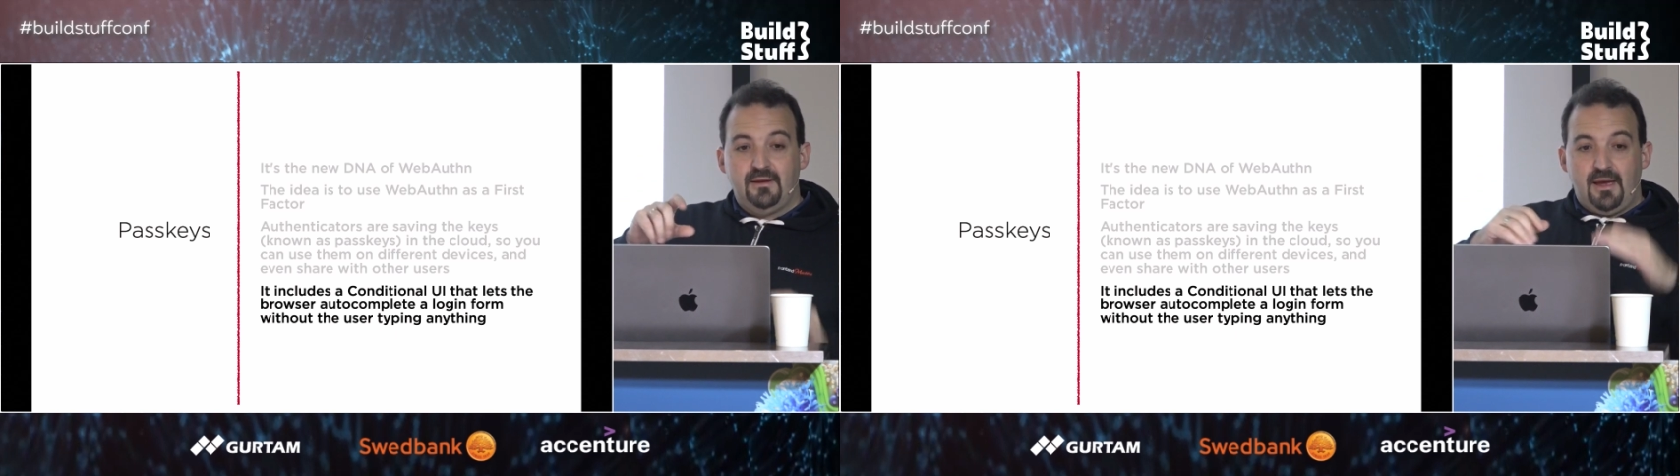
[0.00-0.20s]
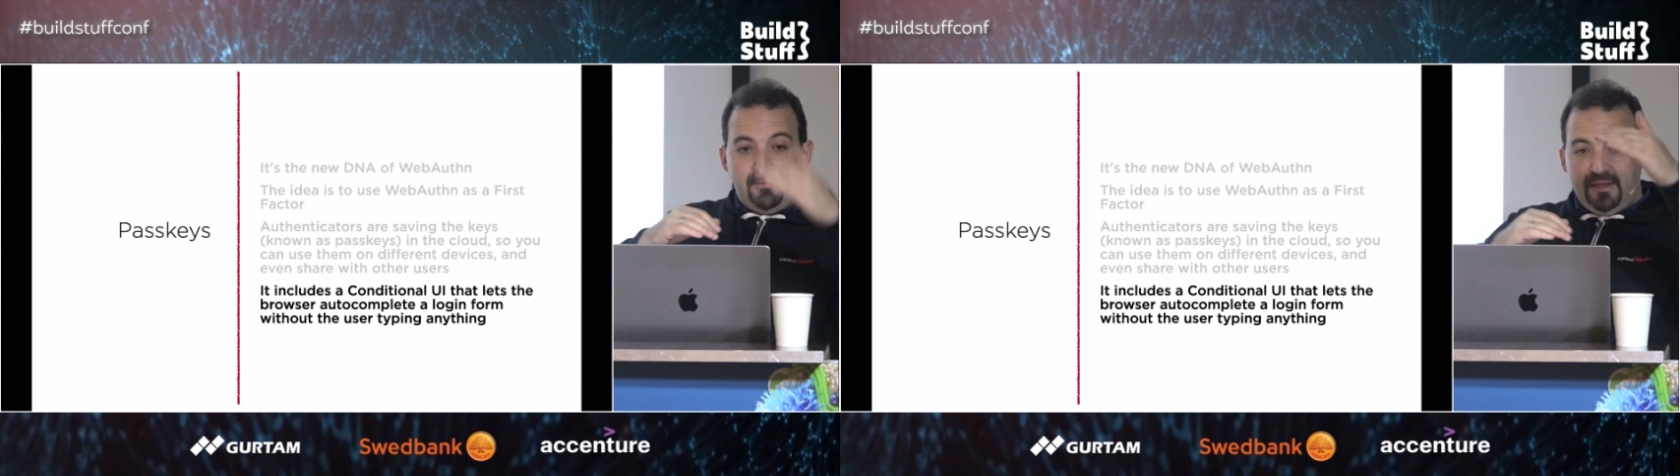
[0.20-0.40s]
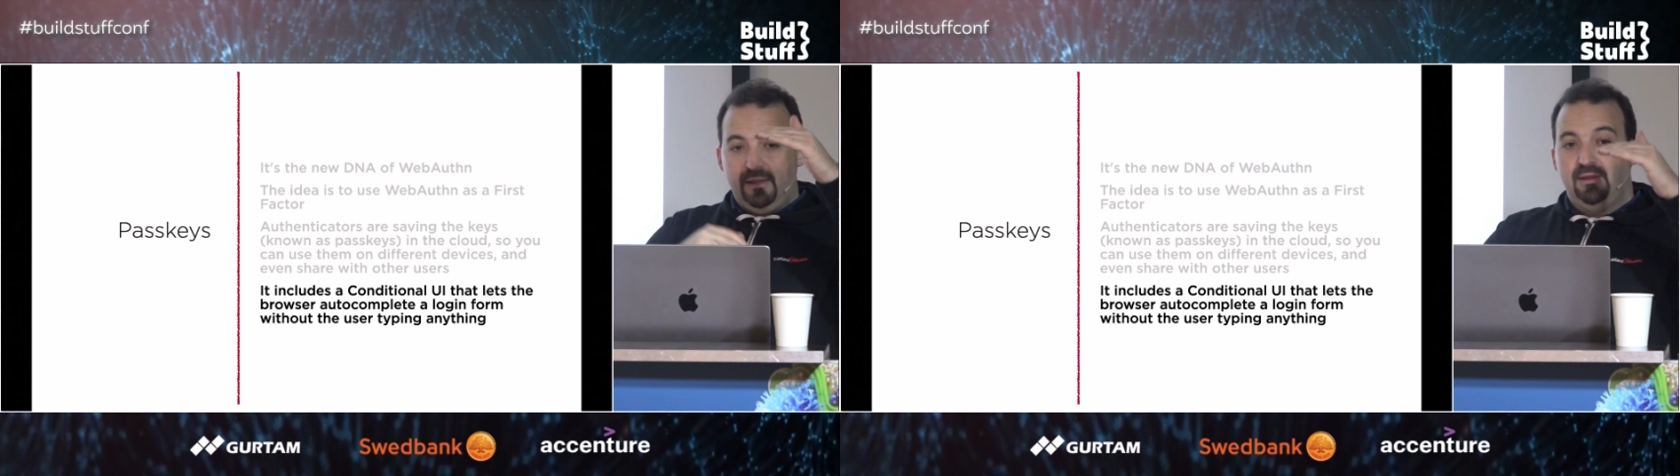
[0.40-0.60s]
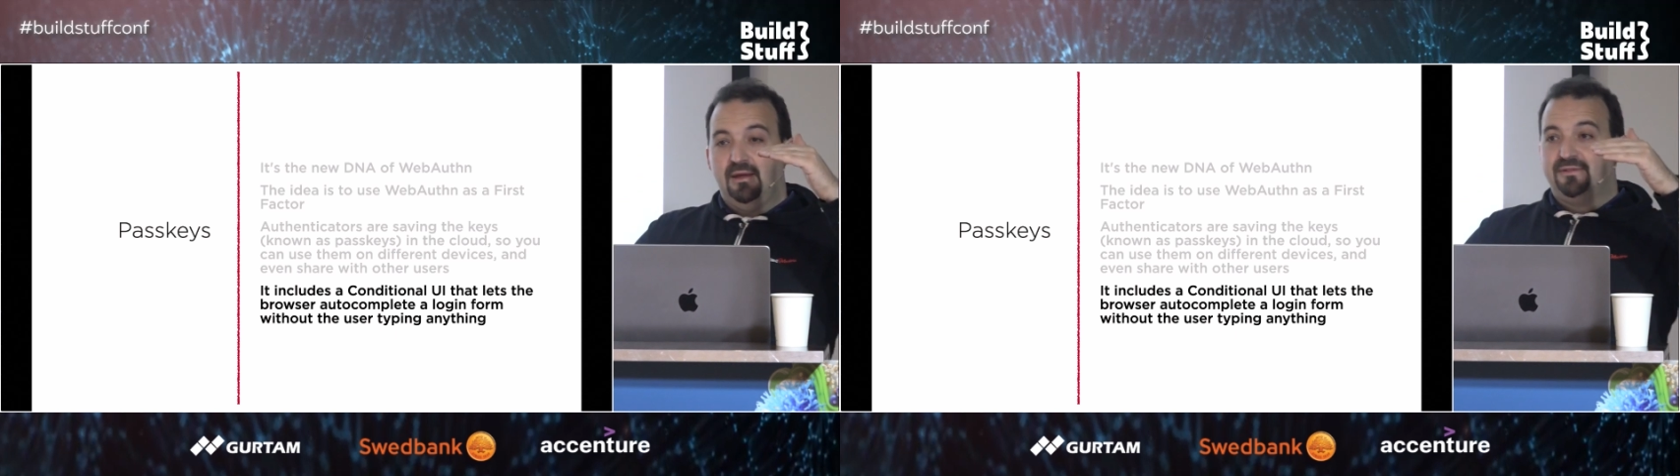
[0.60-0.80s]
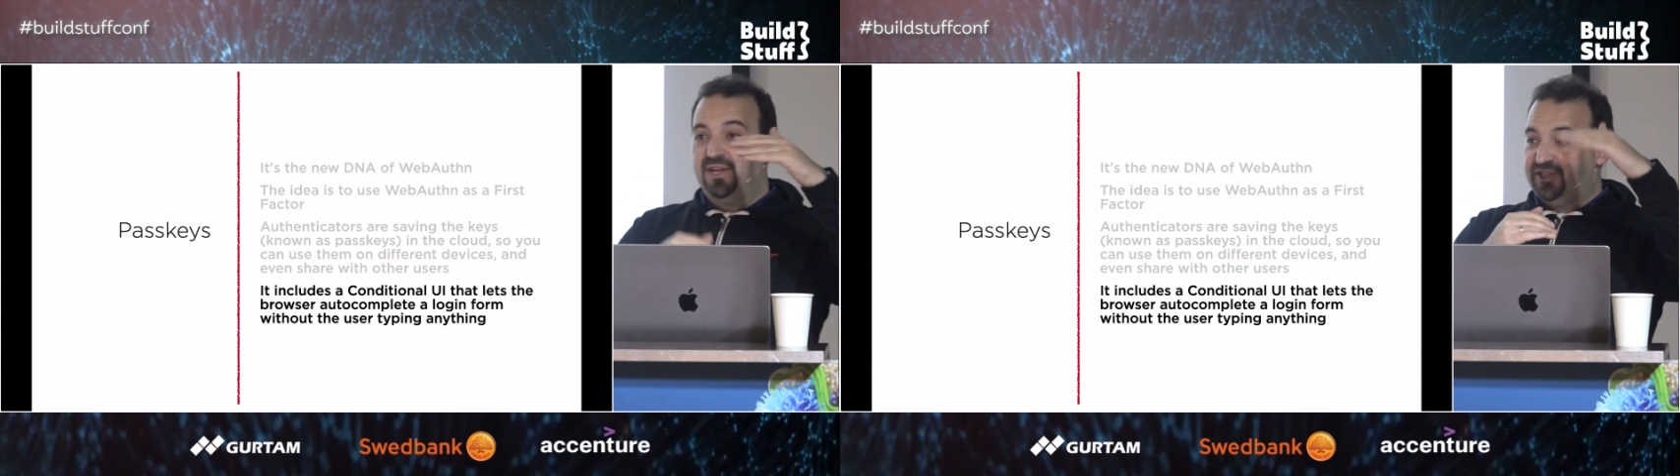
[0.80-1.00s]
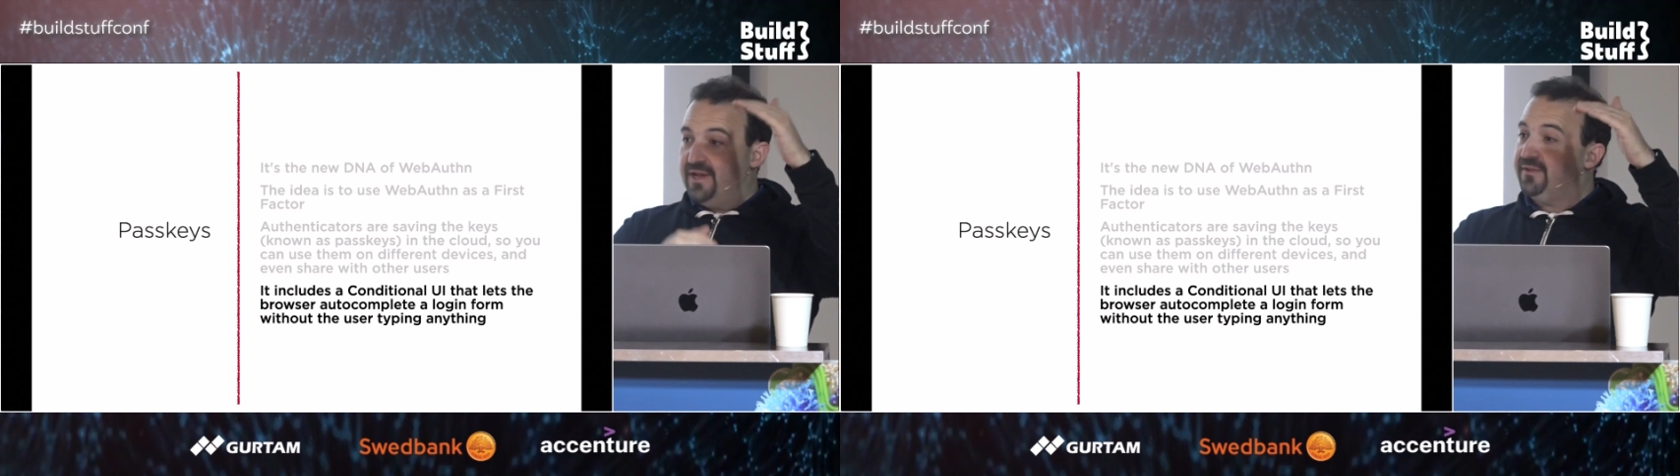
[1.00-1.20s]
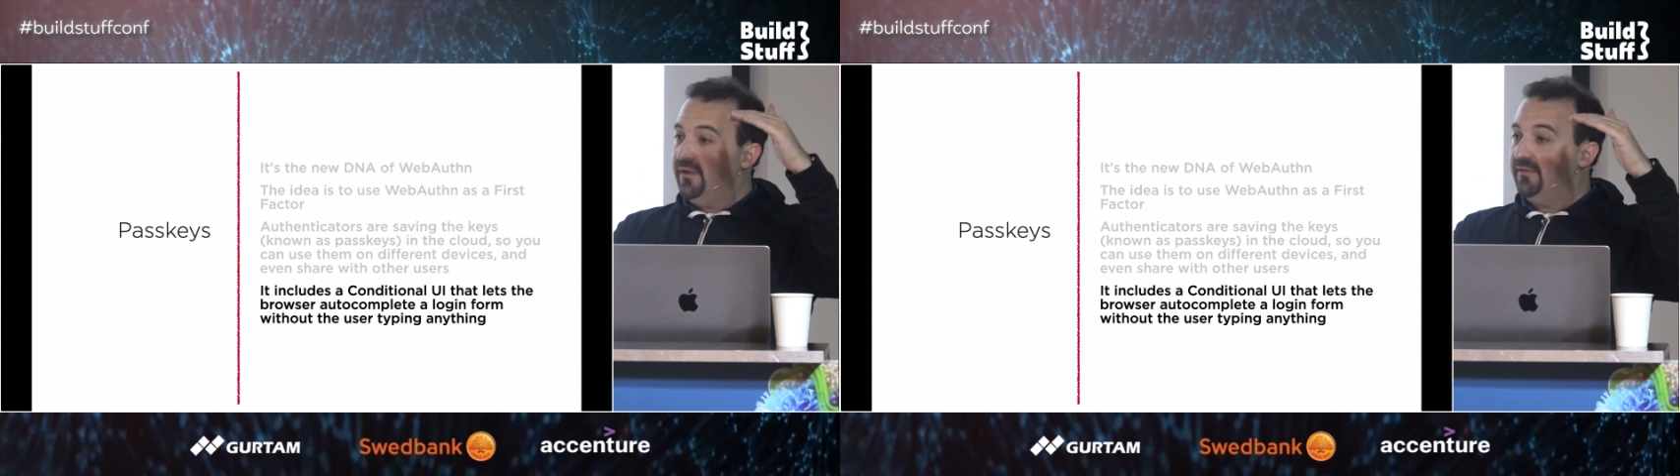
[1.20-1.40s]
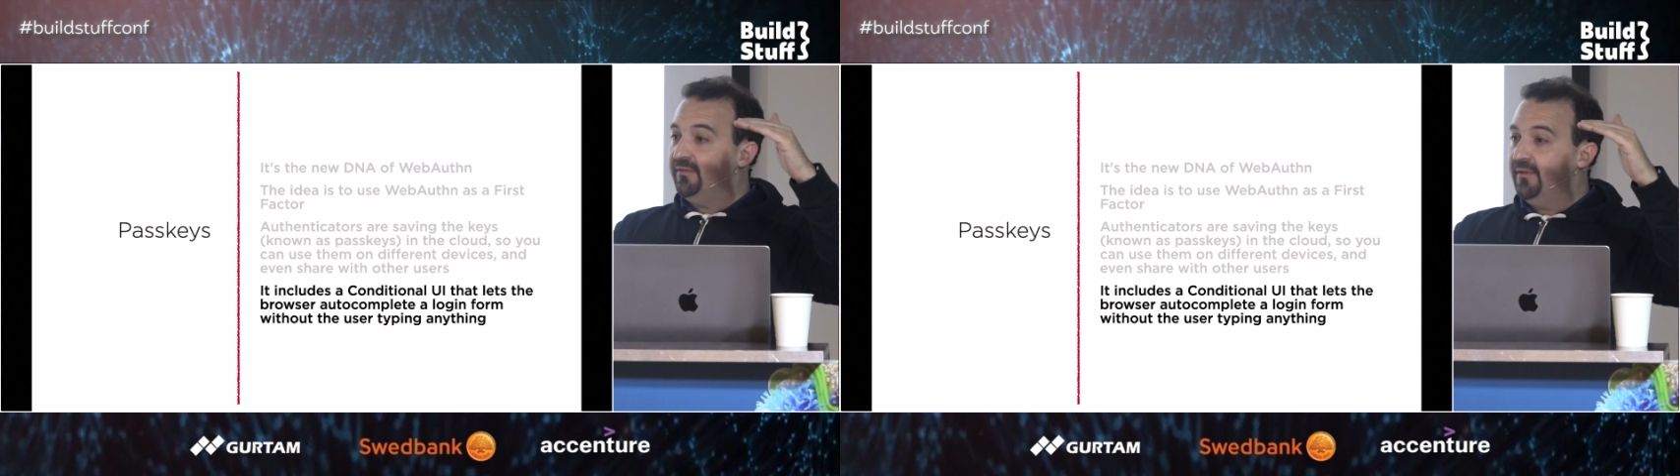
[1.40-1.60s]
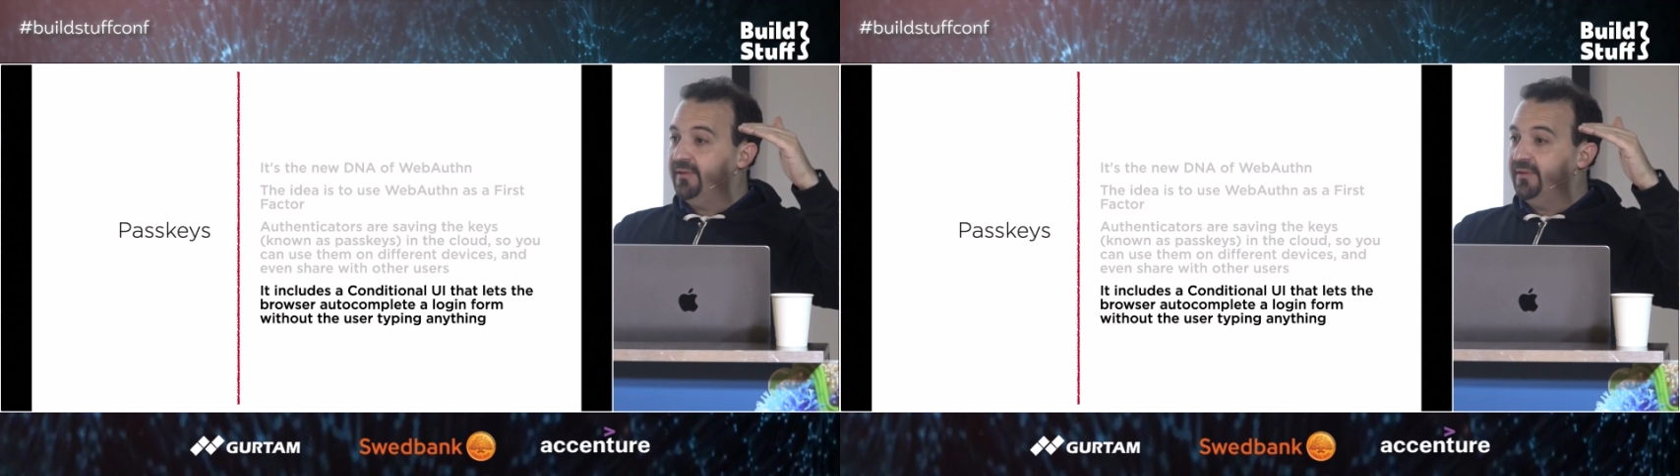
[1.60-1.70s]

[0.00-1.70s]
in the suggestions